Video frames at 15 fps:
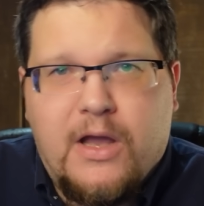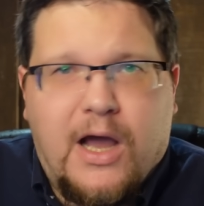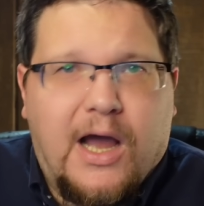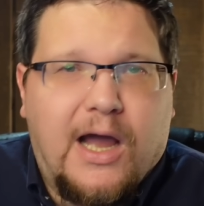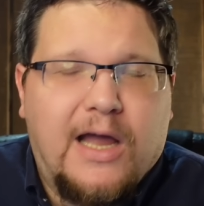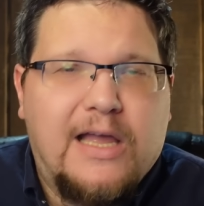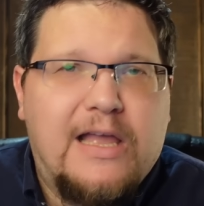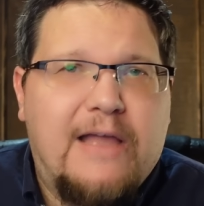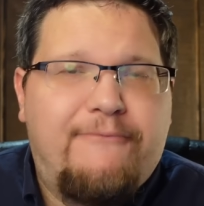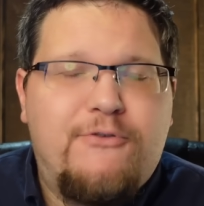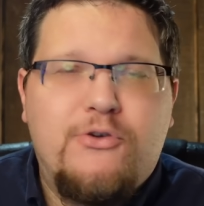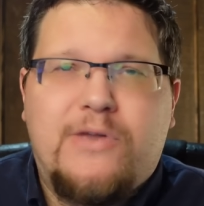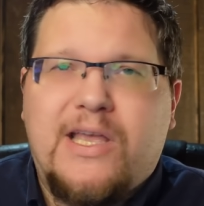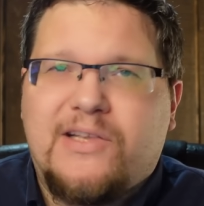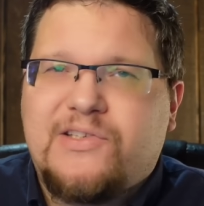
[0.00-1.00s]
Uh, if
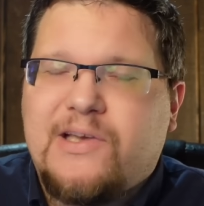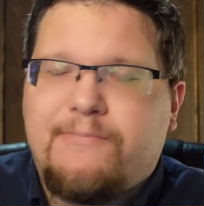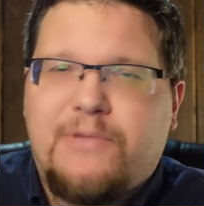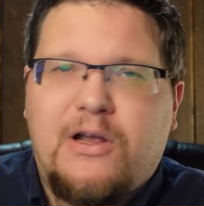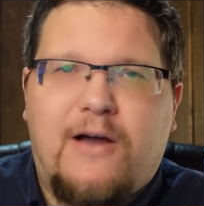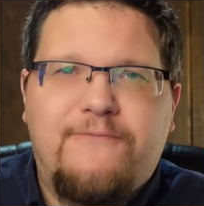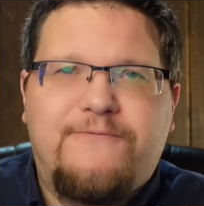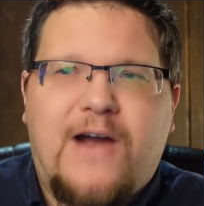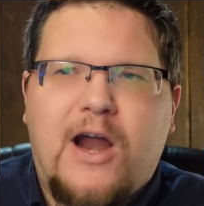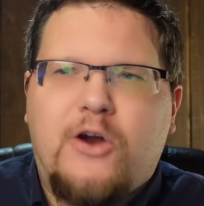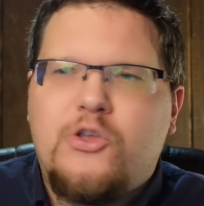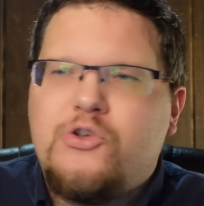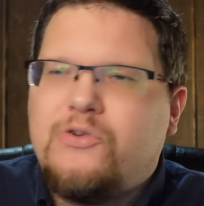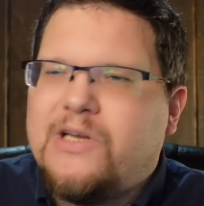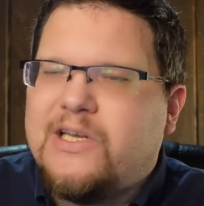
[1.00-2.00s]
you get something on fire,
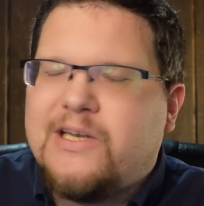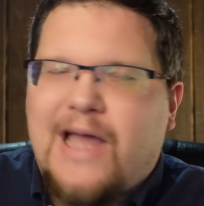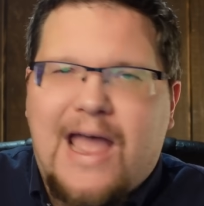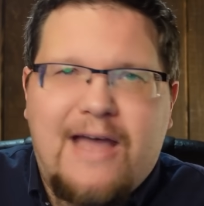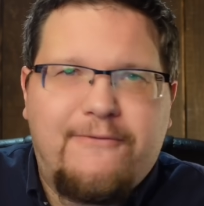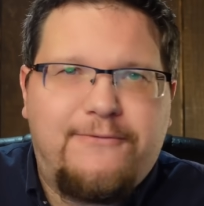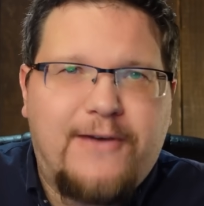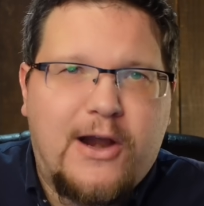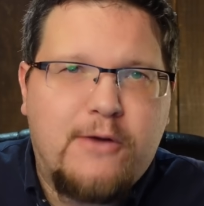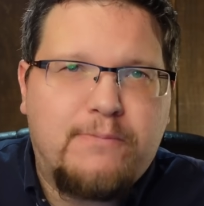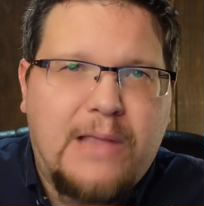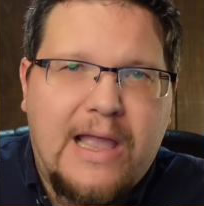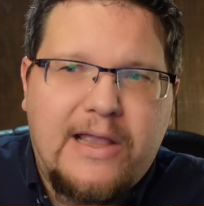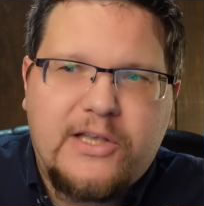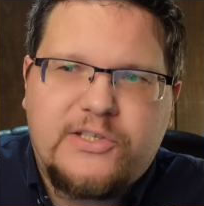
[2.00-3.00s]
you need to have fire
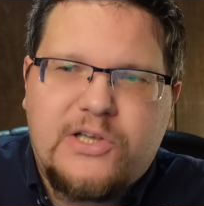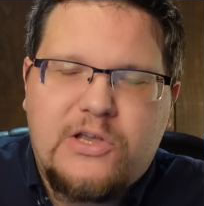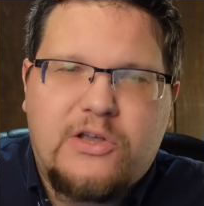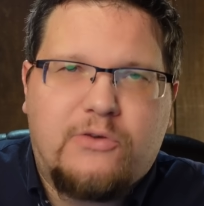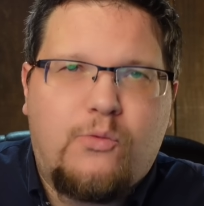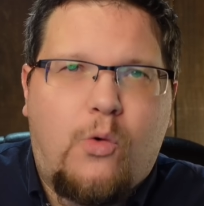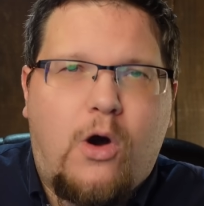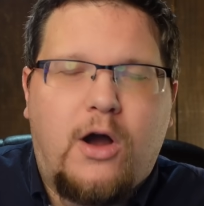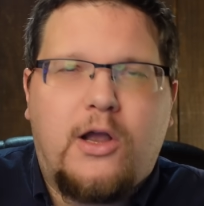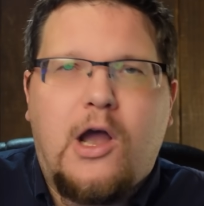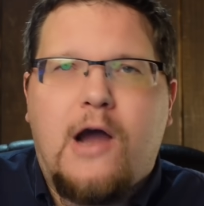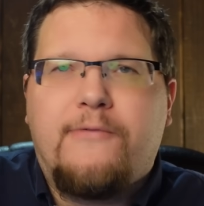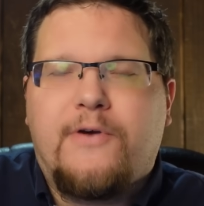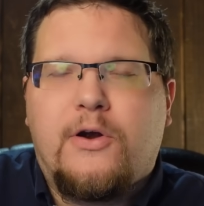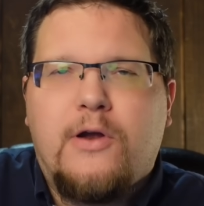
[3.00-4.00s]
blankets so you can walk
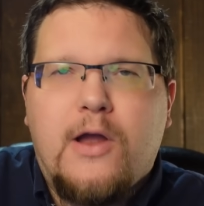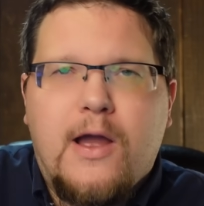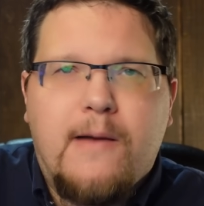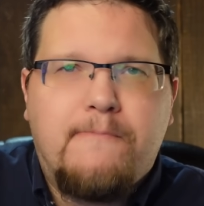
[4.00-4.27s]
over,